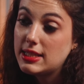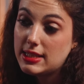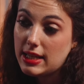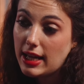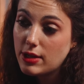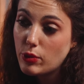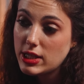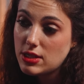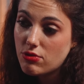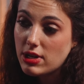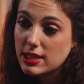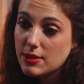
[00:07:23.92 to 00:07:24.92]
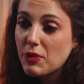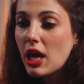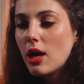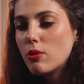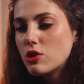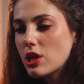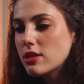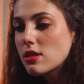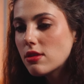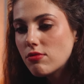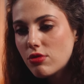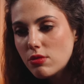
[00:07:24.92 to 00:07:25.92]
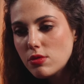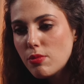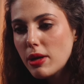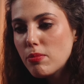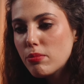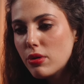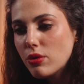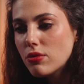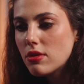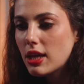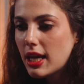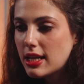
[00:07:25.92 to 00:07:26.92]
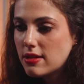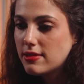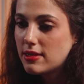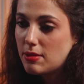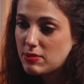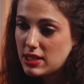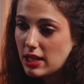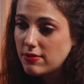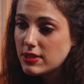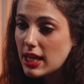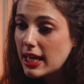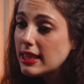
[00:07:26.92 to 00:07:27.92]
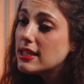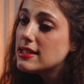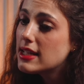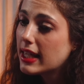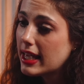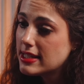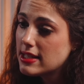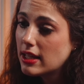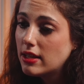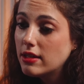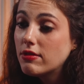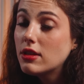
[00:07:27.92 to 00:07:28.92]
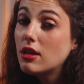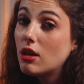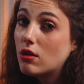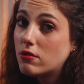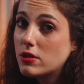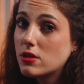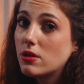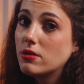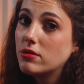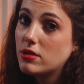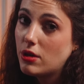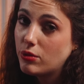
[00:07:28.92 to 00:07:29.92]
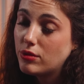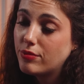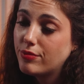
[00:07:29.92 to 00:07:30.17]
the sideways trend, which has confirmed by both the candles themselves and the stochastic leaving the oversold zone.